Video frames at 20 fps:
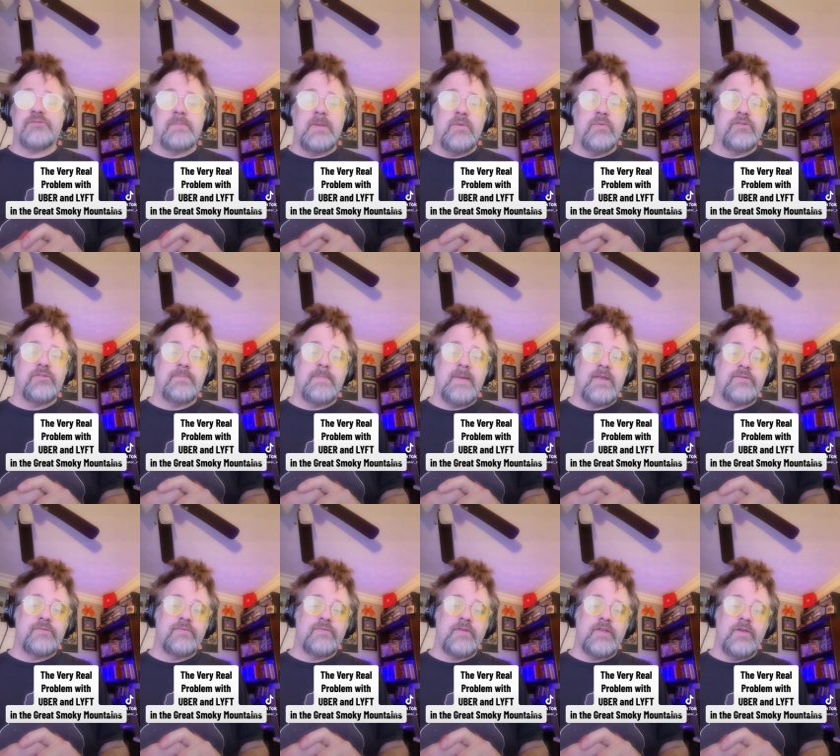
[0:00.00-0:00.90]
me what's
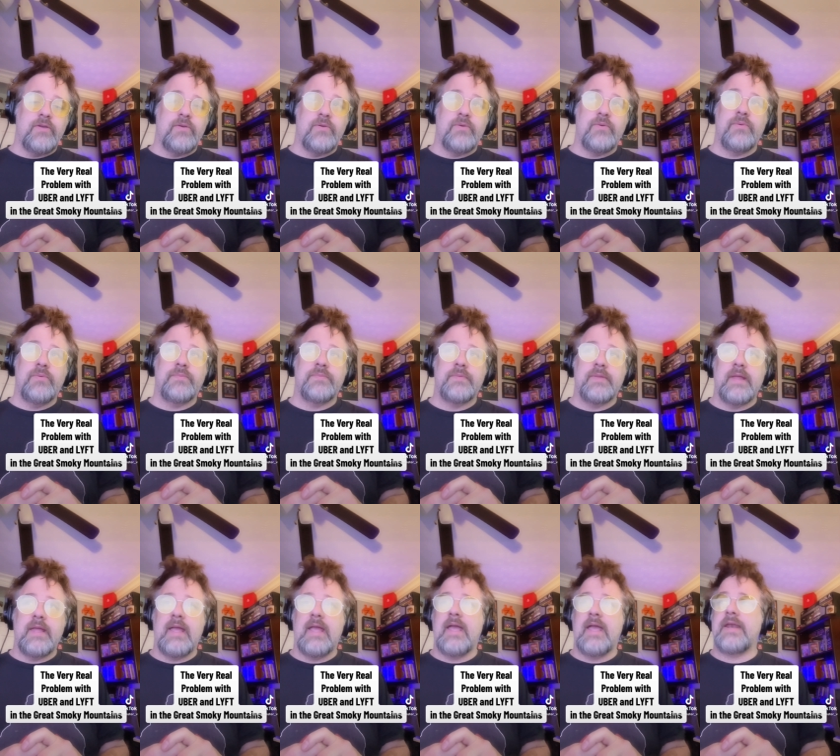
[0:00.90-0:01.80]
best for you,
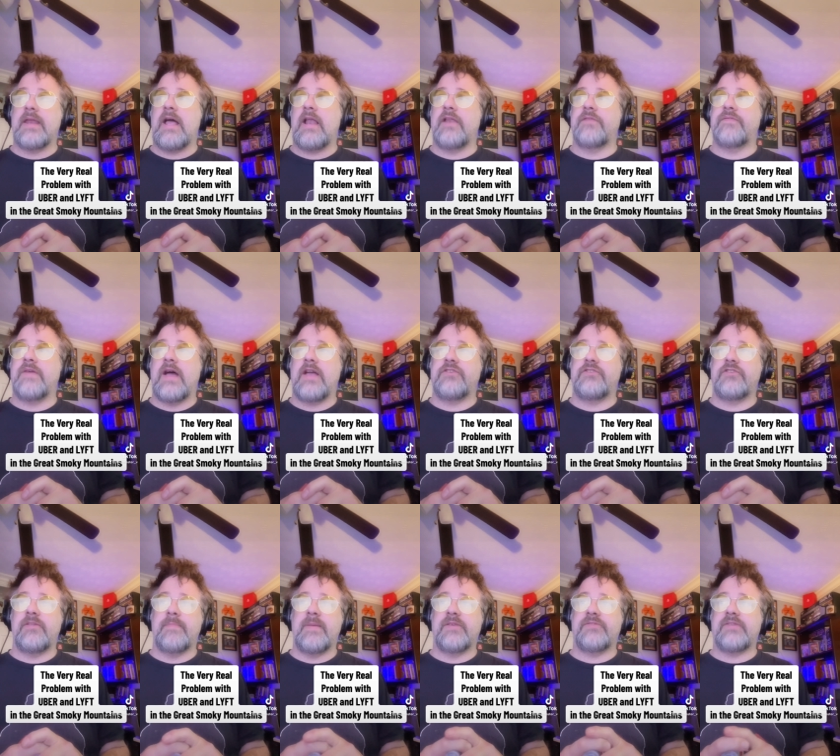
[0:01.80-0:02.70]
and I'll advise
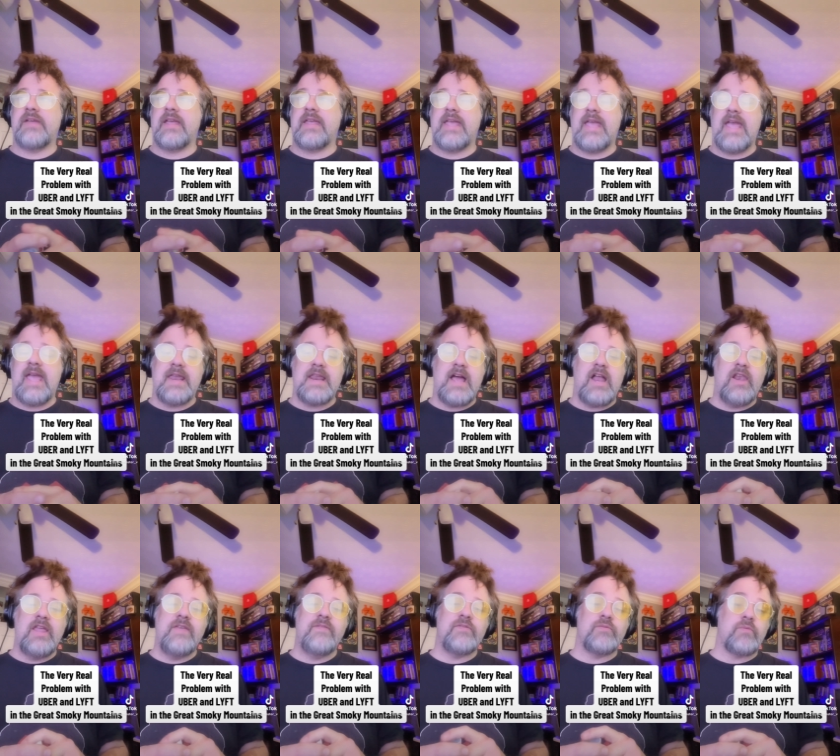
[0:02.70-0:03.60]
you the best I can.
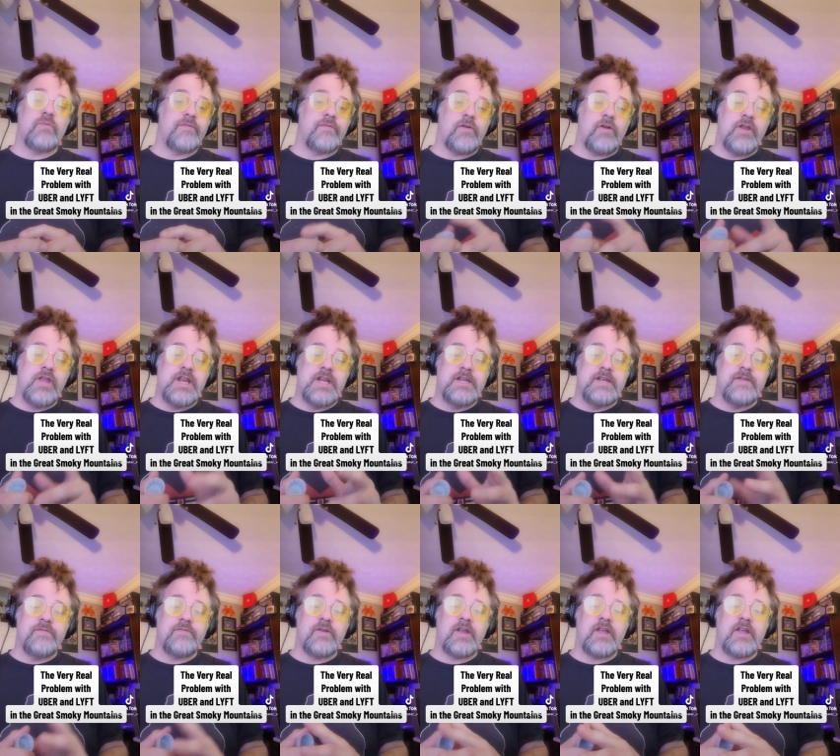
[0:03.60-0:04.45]
I'll even refer you to different